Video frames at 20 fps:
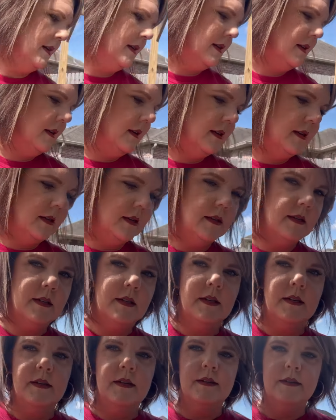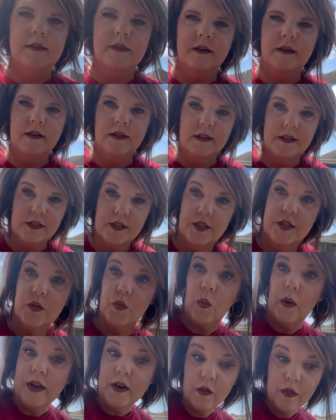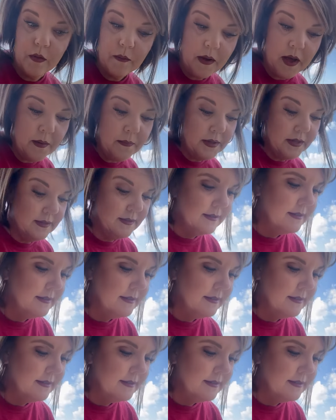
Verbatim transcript: and just wait on the mama.